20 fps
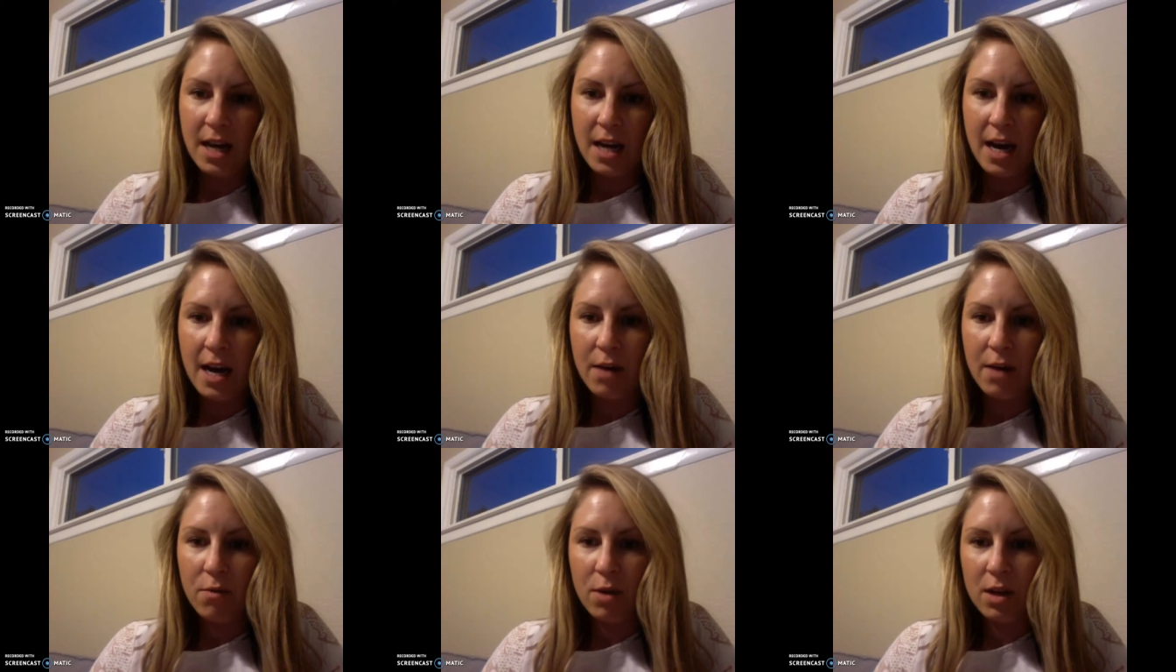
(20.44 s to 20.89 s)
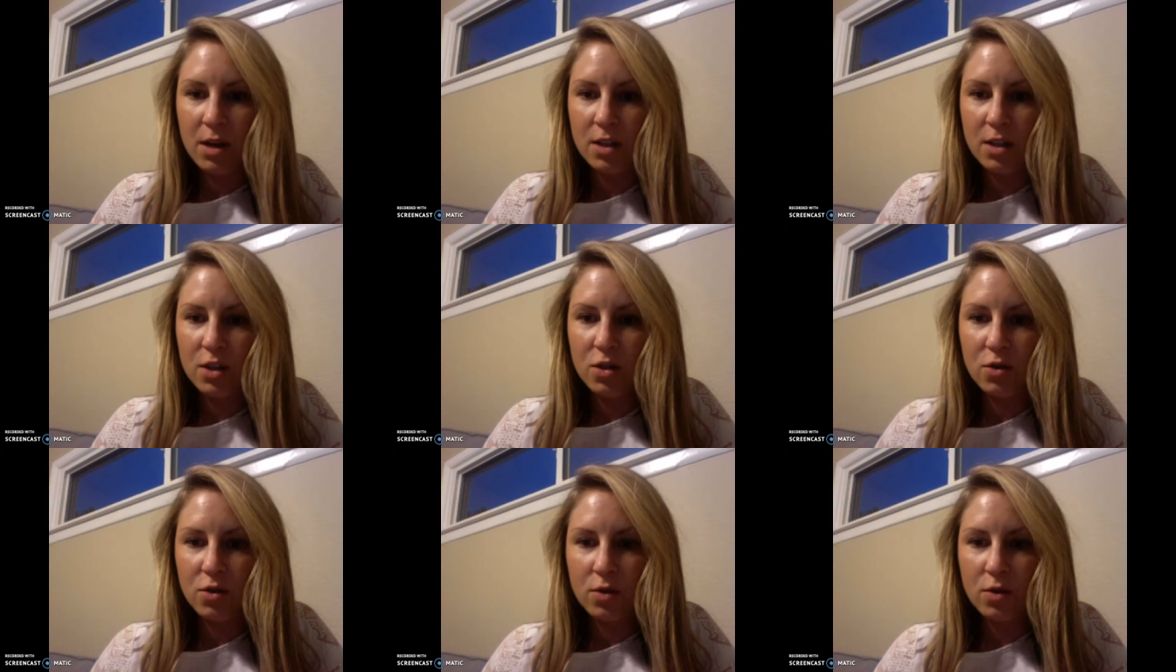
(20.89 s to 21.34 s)
I run
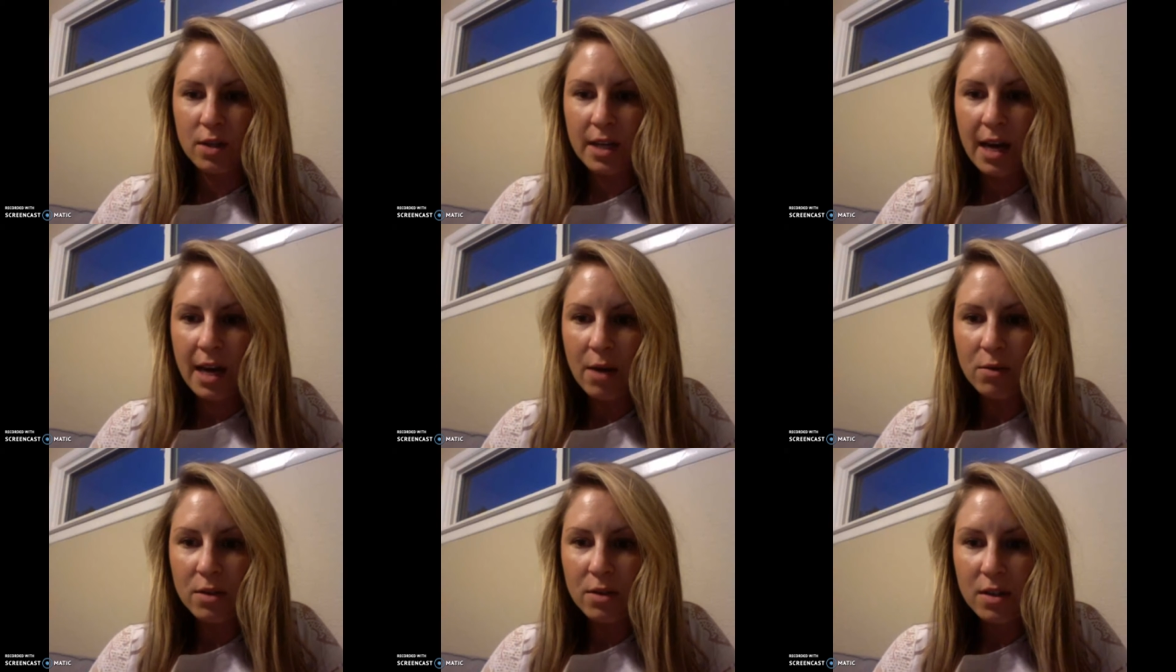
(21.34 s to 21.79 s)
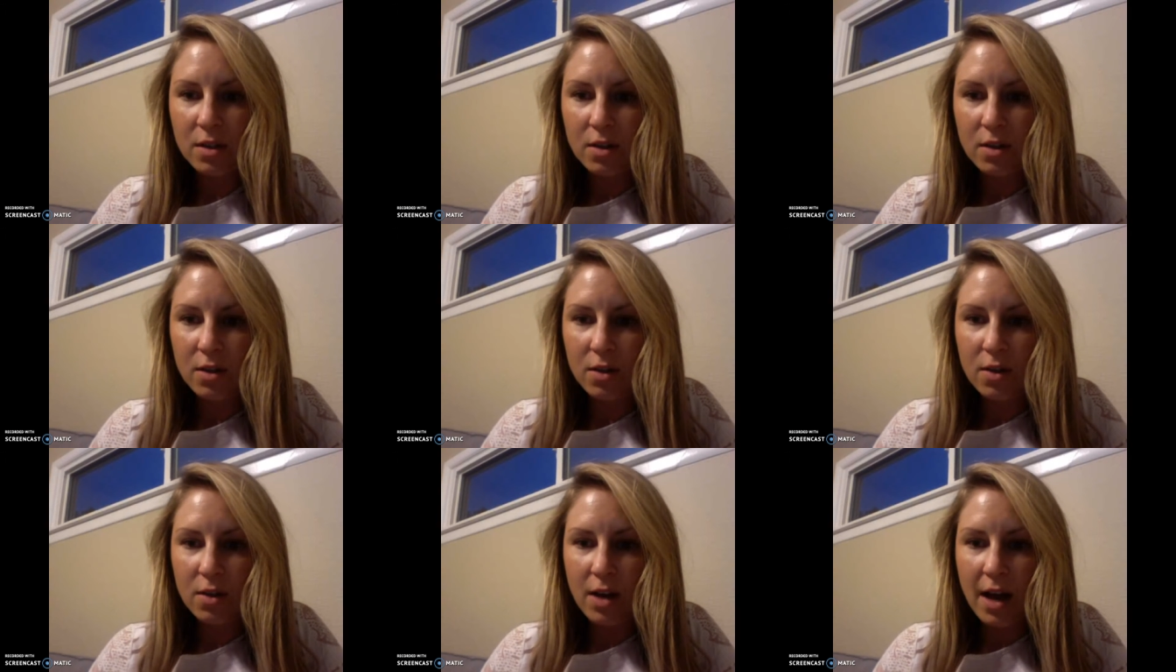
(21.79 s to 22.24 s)
student
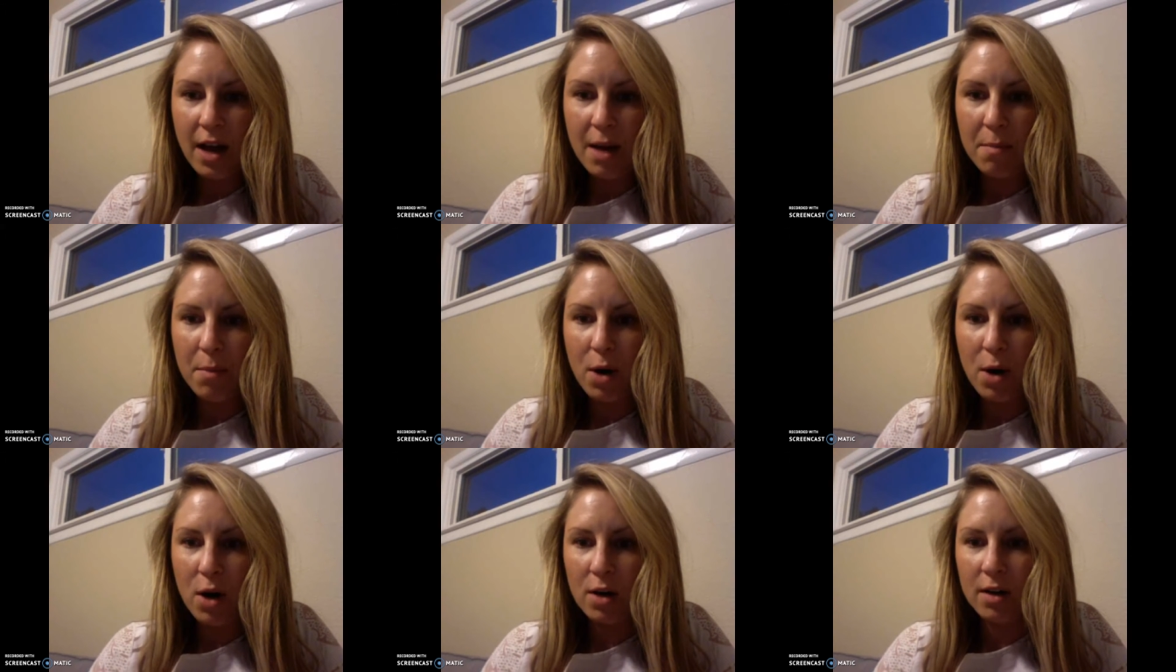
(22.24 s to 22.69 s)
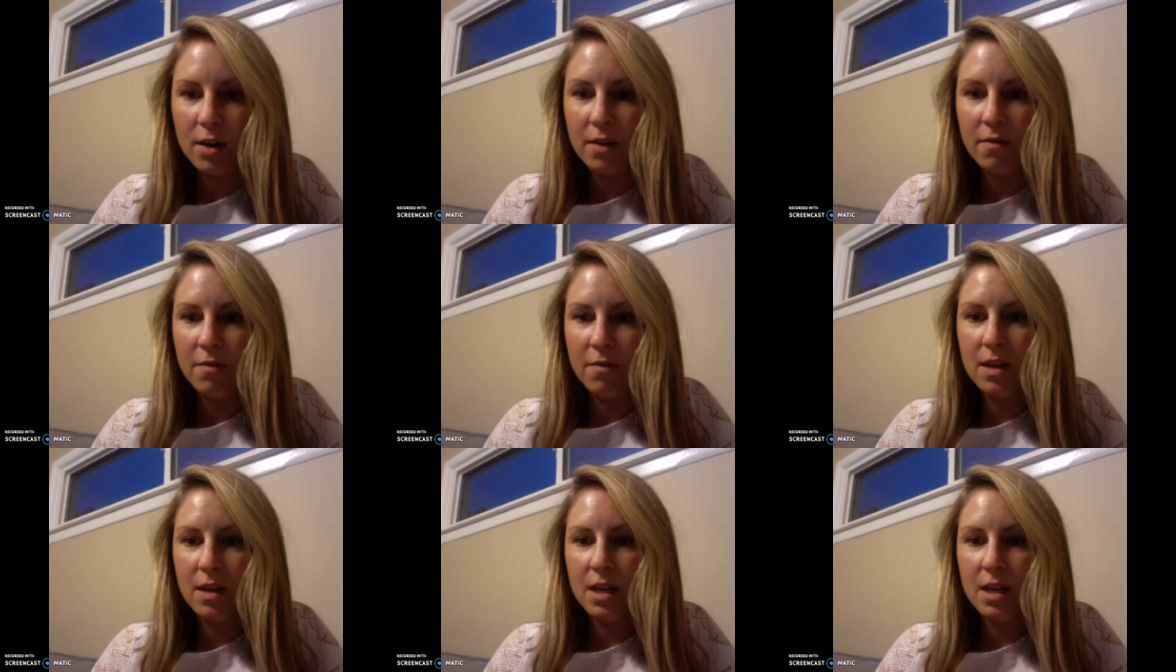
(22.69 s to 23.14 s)
council. I'm part
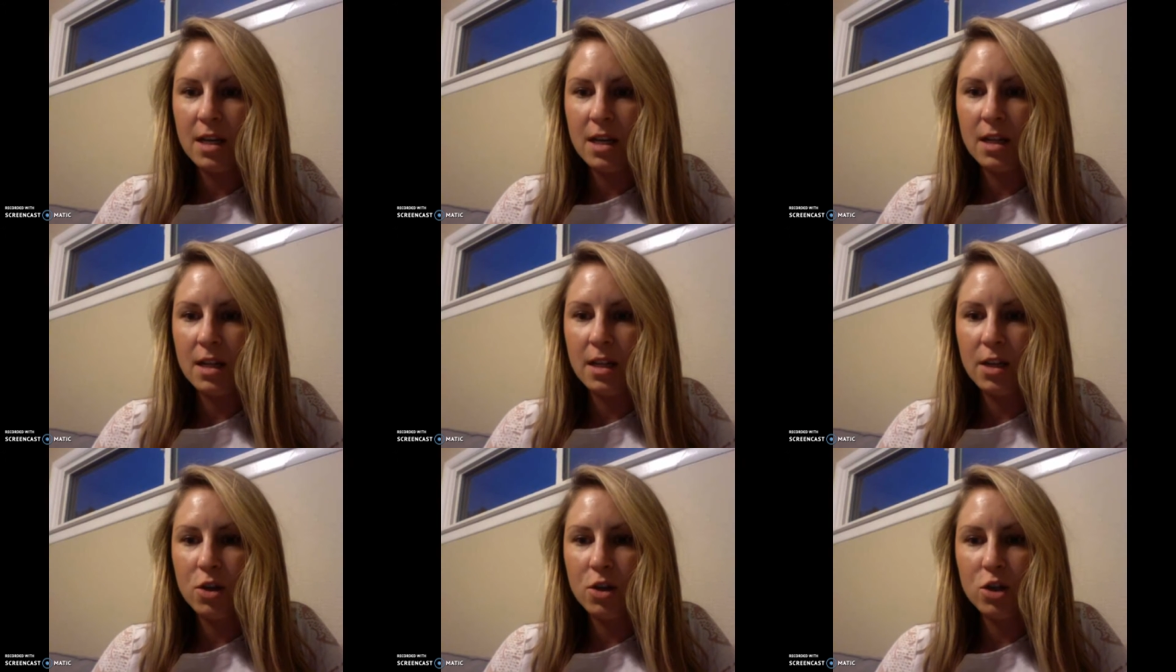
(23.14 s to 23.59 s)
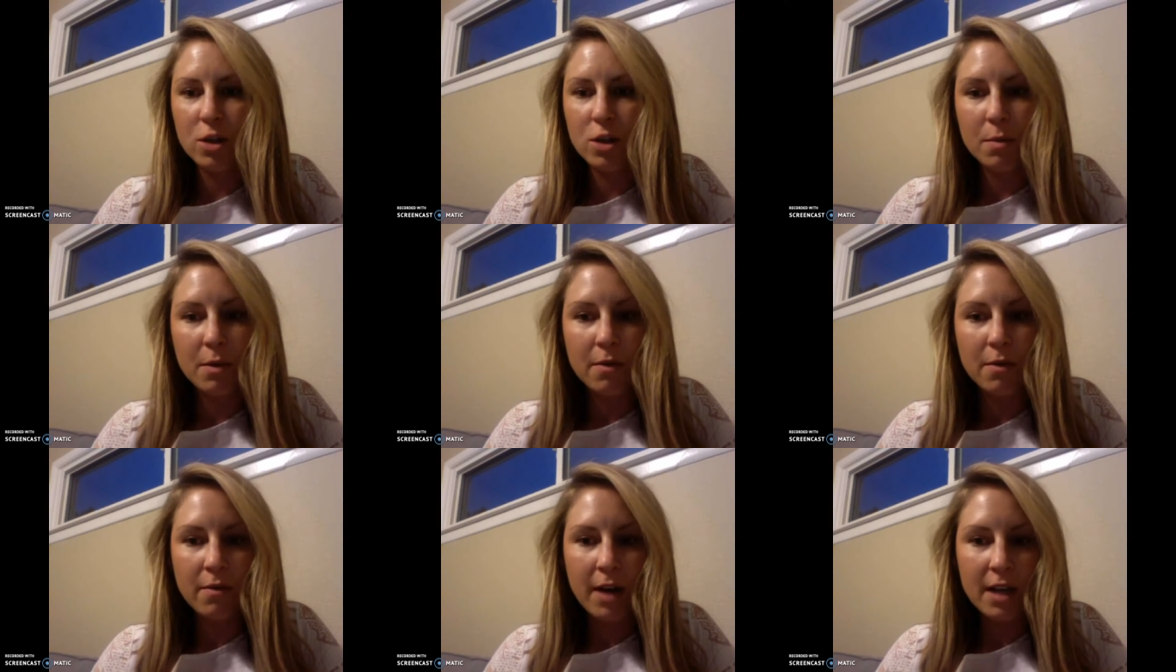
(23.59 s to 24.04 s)
of the leadership
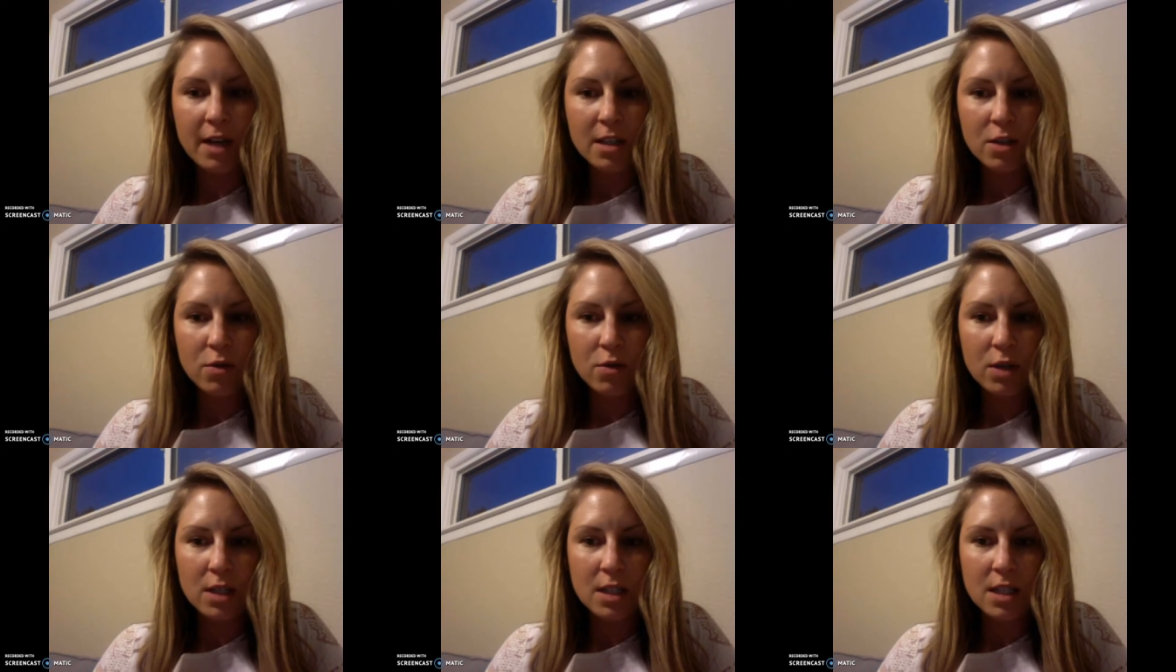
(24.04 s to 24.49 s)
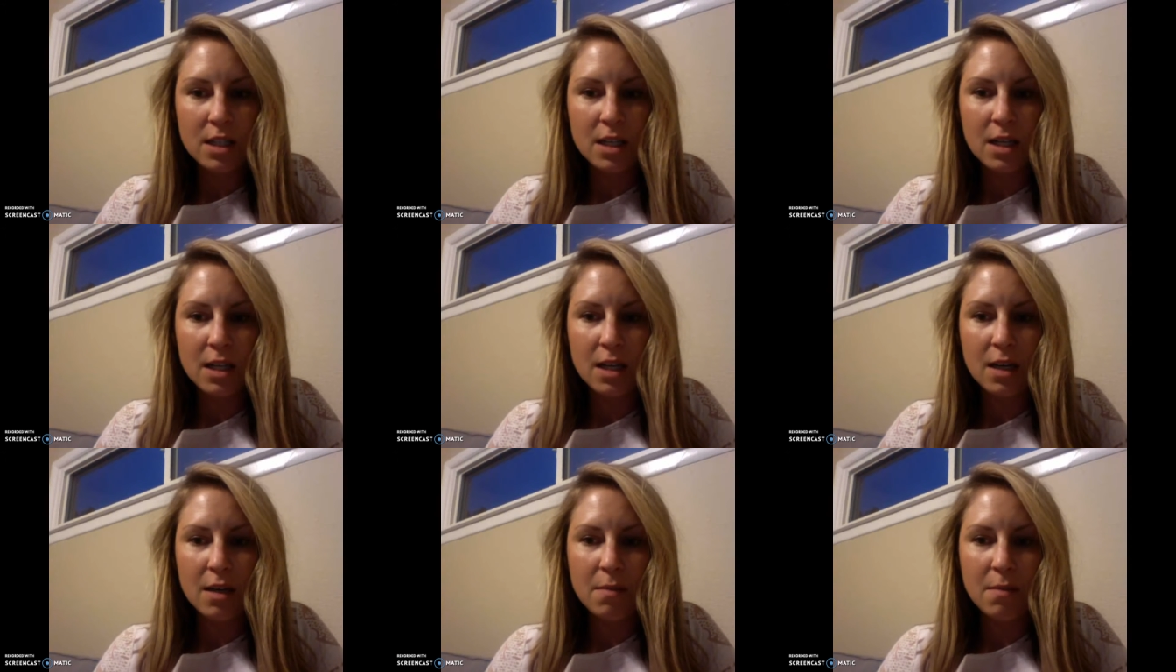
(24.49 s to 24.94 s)
advisory
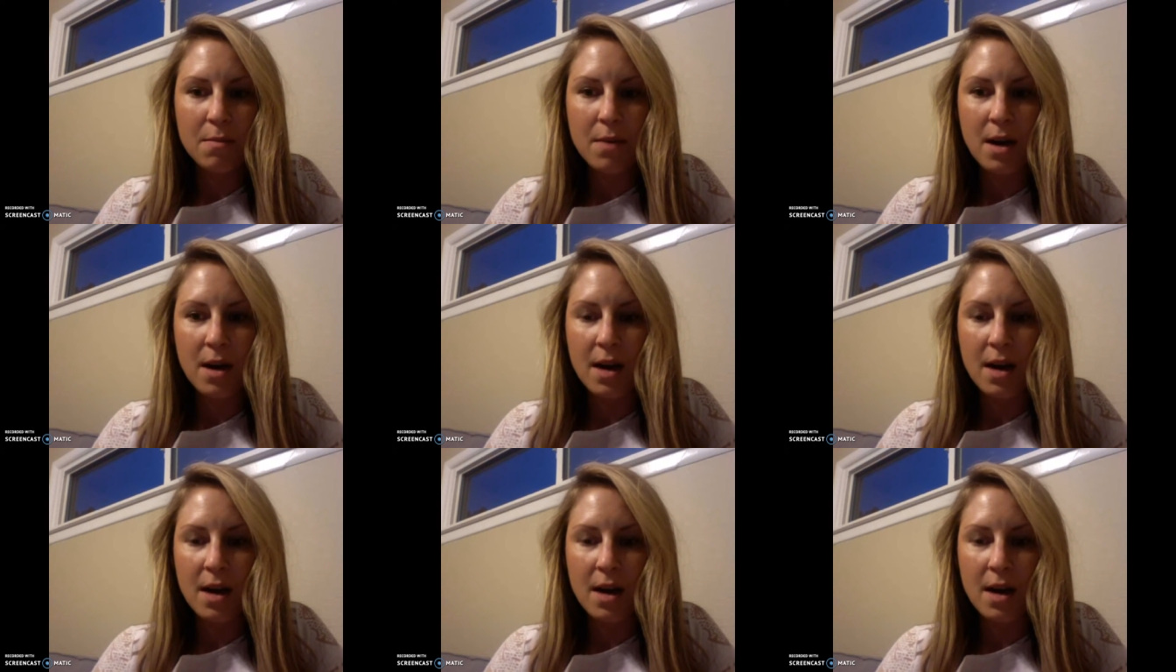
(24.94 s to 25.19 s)
team.